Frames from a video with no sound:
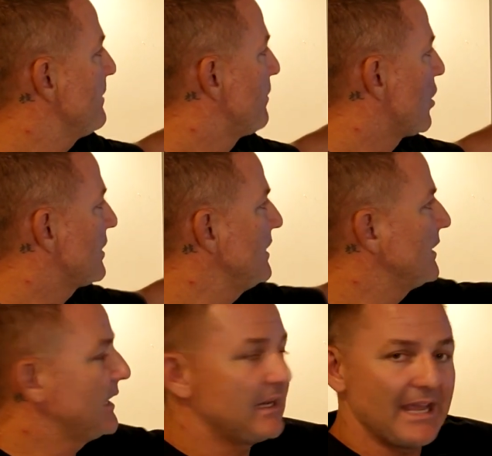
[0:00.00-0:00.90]
Parking
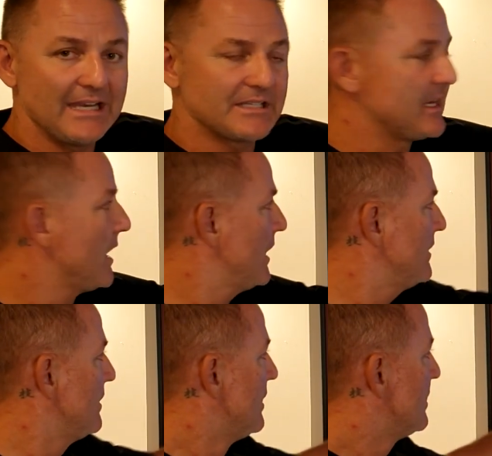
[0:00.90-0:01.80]
again 8 to 9.
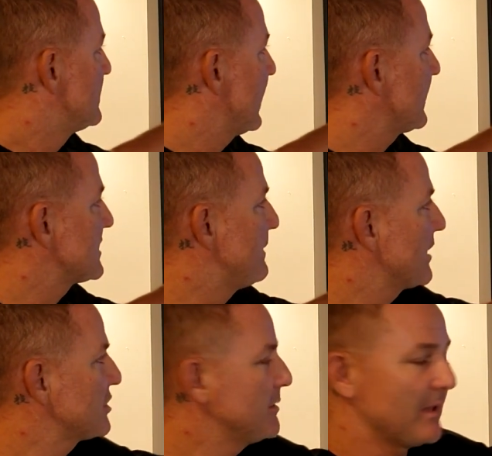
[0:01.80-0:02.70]
Tech
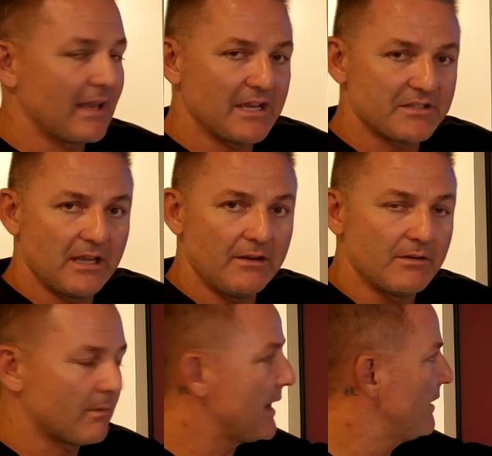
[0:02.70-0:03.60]
inspection will be the last day to
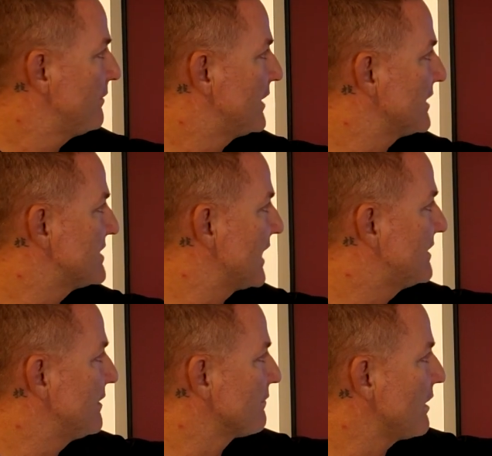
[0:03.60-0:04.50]
arrive to get teched
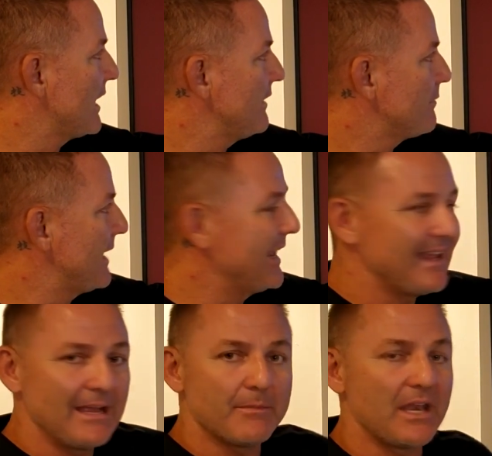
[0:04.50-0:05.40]
in on Friday from 8
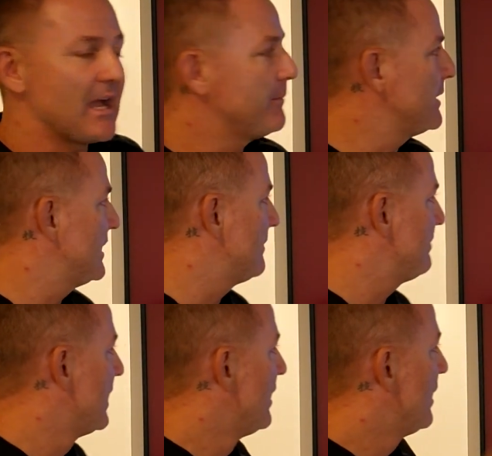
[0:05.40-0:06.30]
a.m. to 9
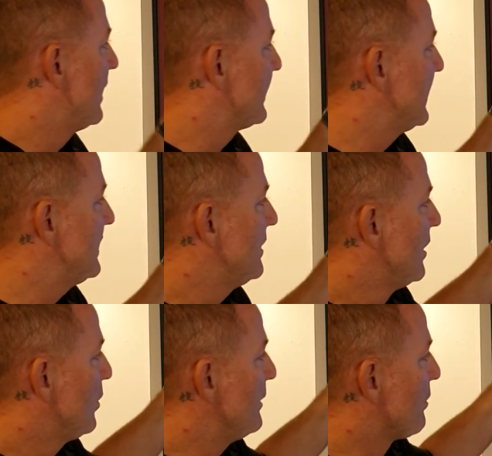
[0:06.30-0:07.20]
p.m. Again,
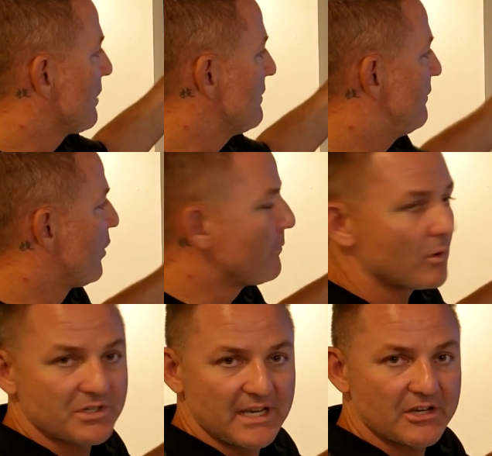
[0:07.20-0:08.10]
we will run 4
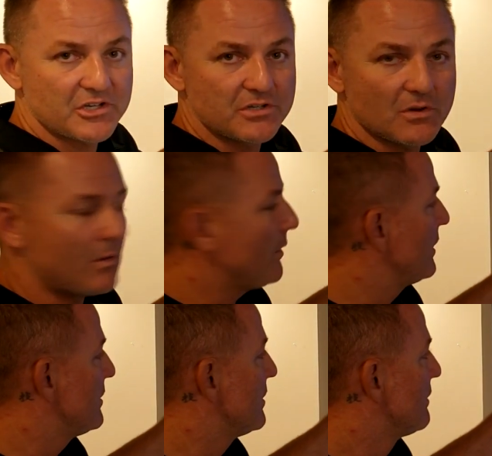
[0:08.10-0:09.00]
more sessions
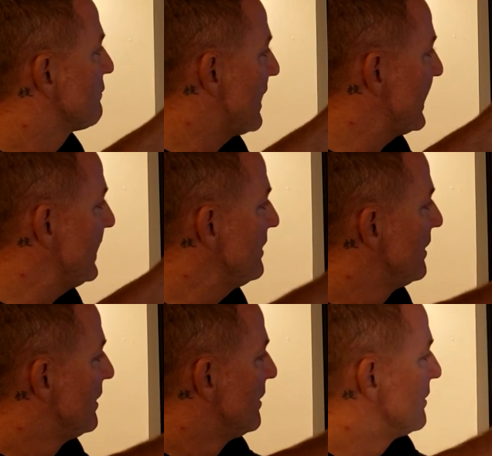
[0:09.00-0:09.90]
on Friday.
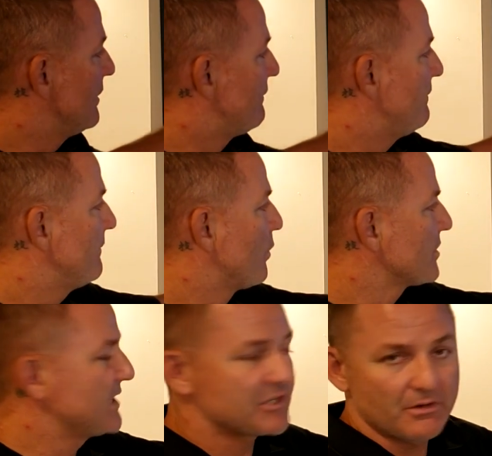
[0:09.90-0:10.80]
The 4th
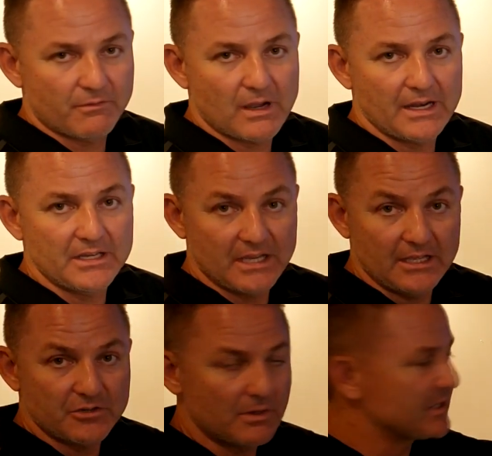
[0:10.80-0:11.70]
session on Friday again
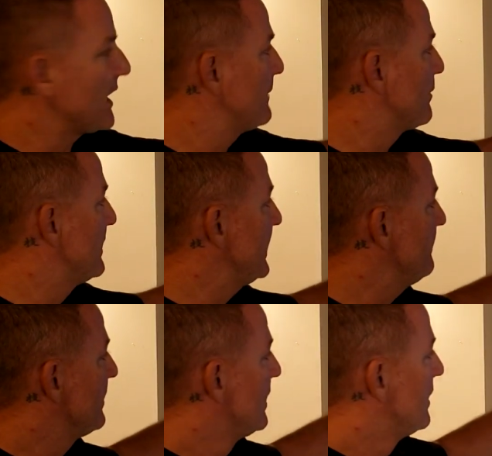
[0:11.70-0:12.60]
is run time
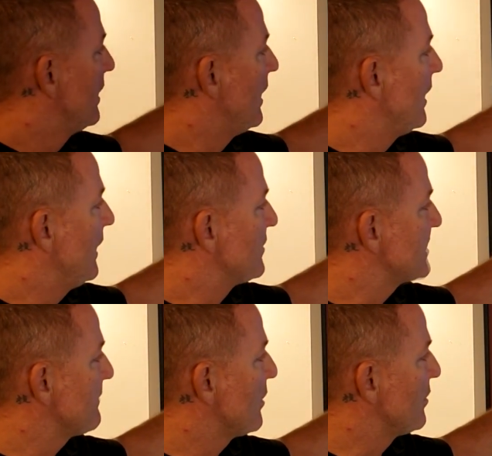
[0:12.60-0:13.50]
permitting, and the
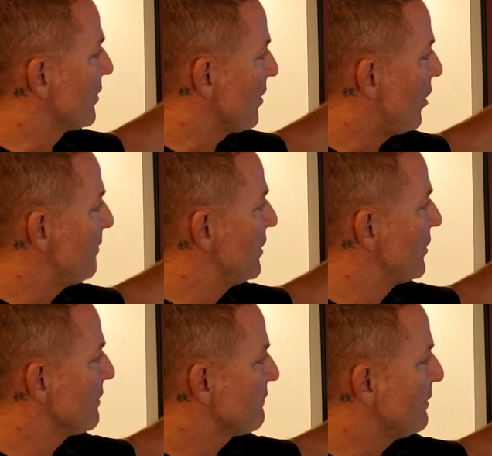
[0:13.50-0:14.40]
same run order: all
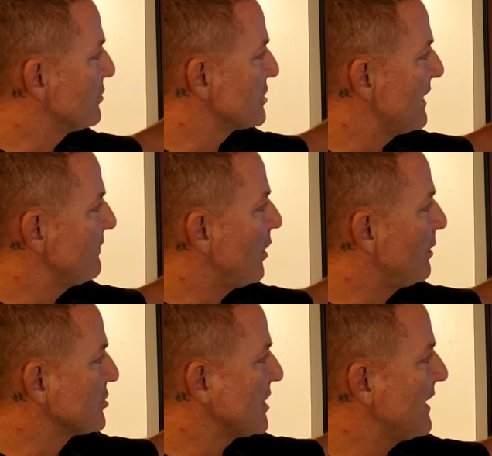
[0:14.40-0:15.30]
motor, front wheel drive, all
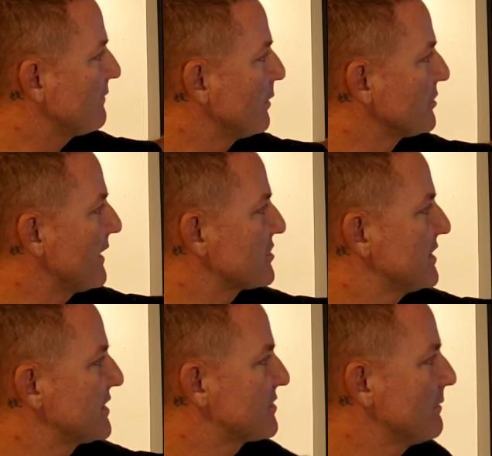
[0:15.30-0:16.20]
wheel drive, rear wheel drive
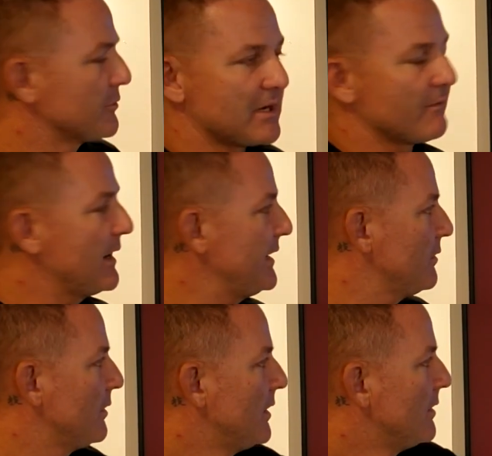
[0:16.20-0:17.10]
slicks, rear wheel drive
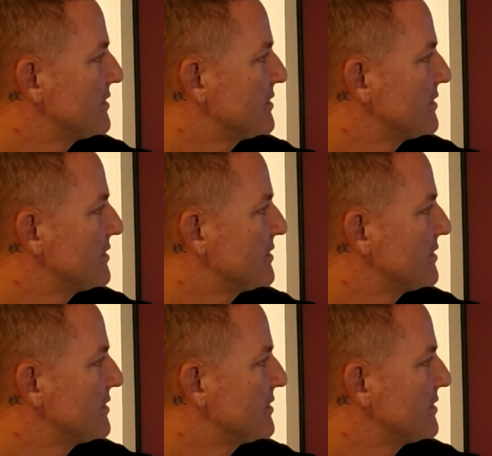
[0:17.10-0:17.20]
radial.